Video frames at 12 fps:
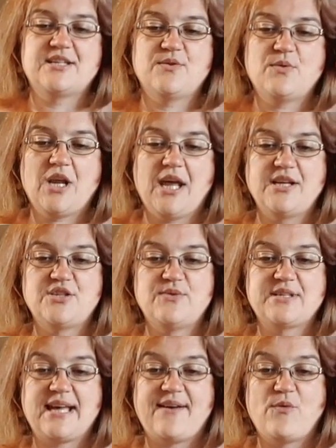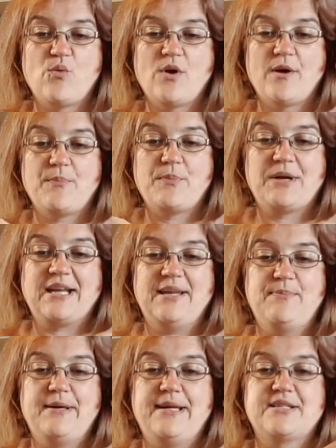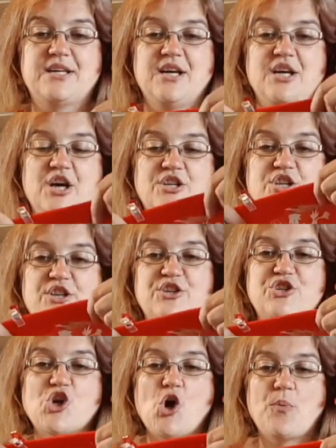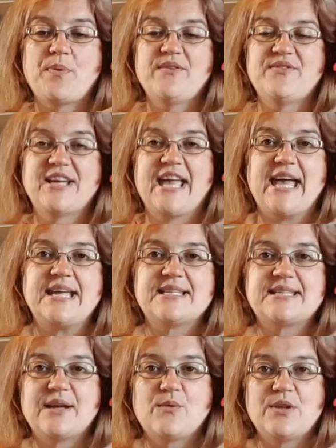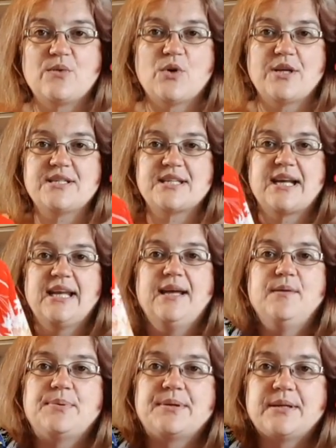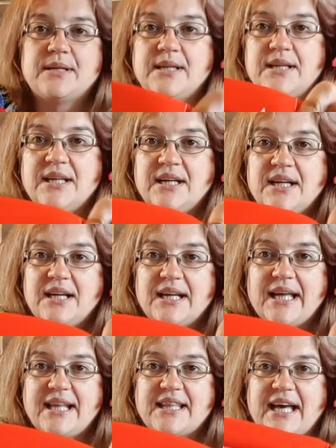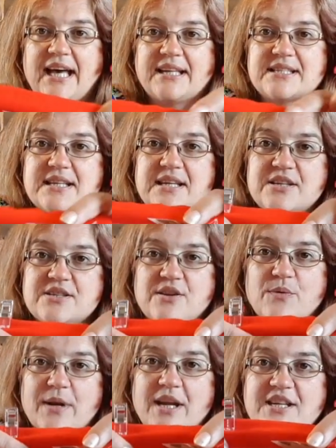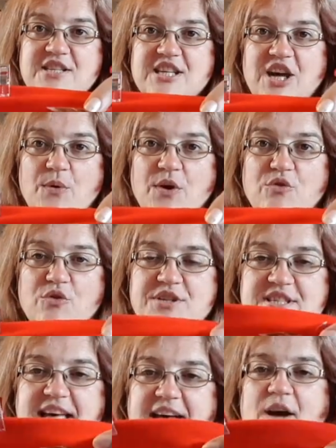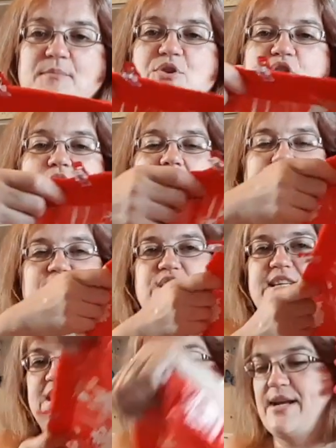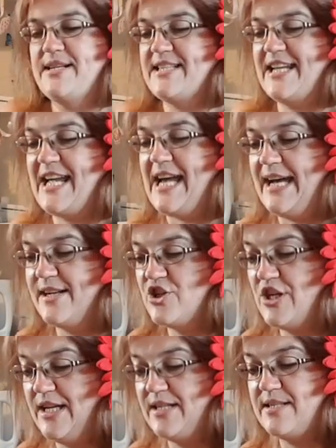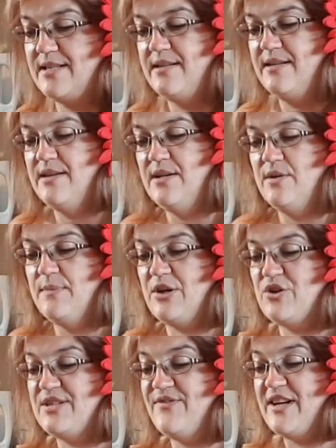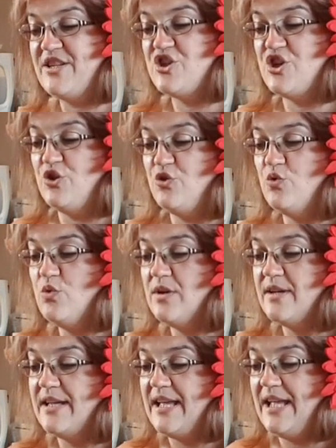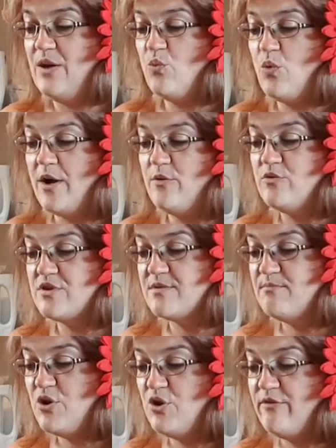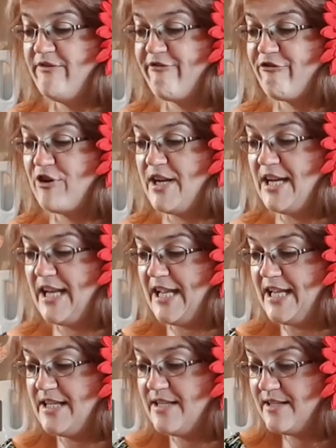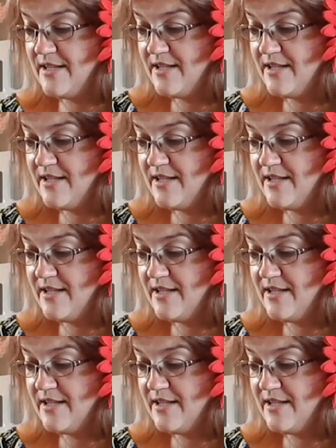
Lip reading: So what I do is I have a clip it to the top of the casing with a wonder clip, like that, so that when I sew across there I'm not actually going to catch it, because if I do it won't move freely